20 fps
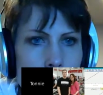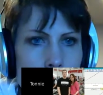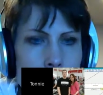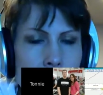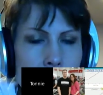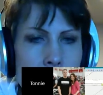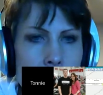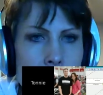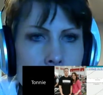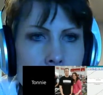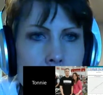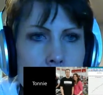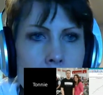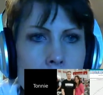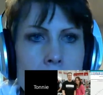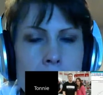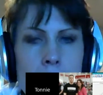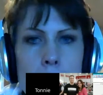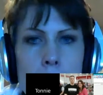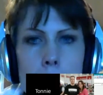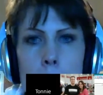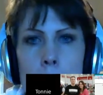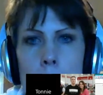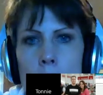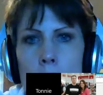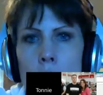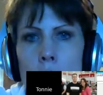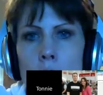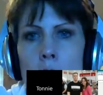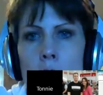and that's going to
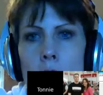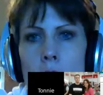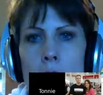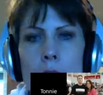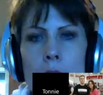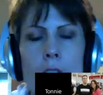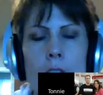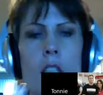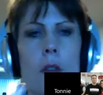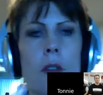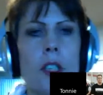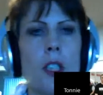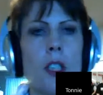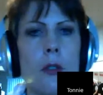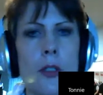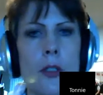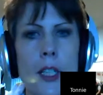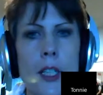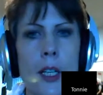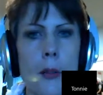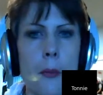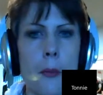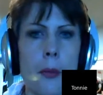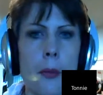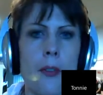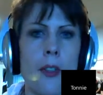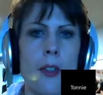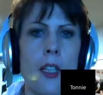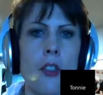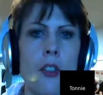pull all the QQs up.
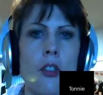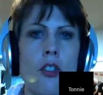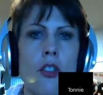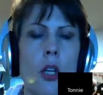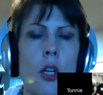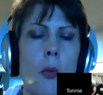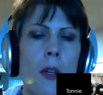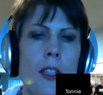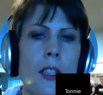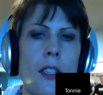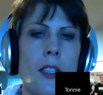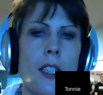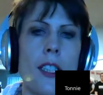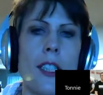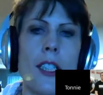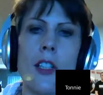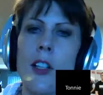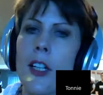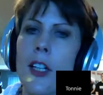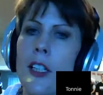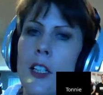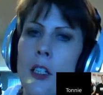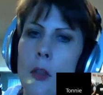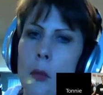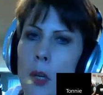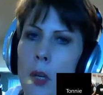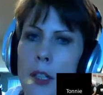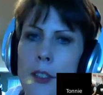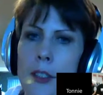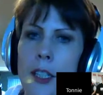And you don't want the detrended
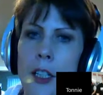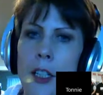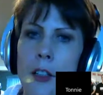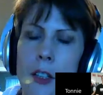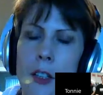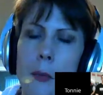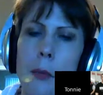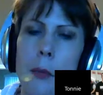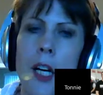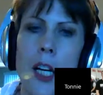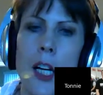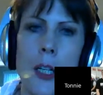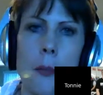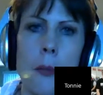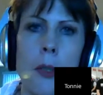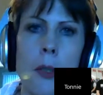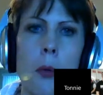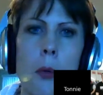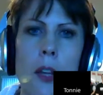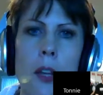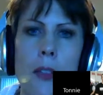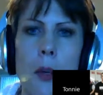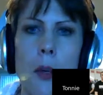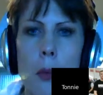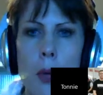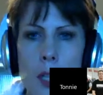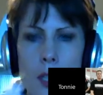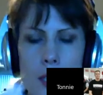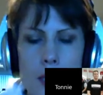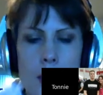ones that are at the bottom. You want the
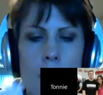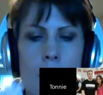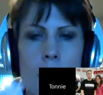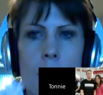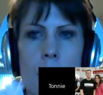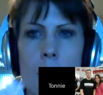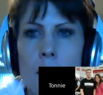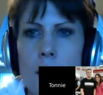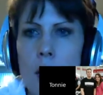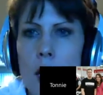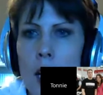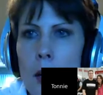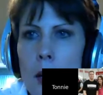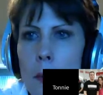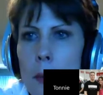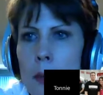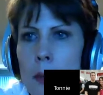ones that are at the top.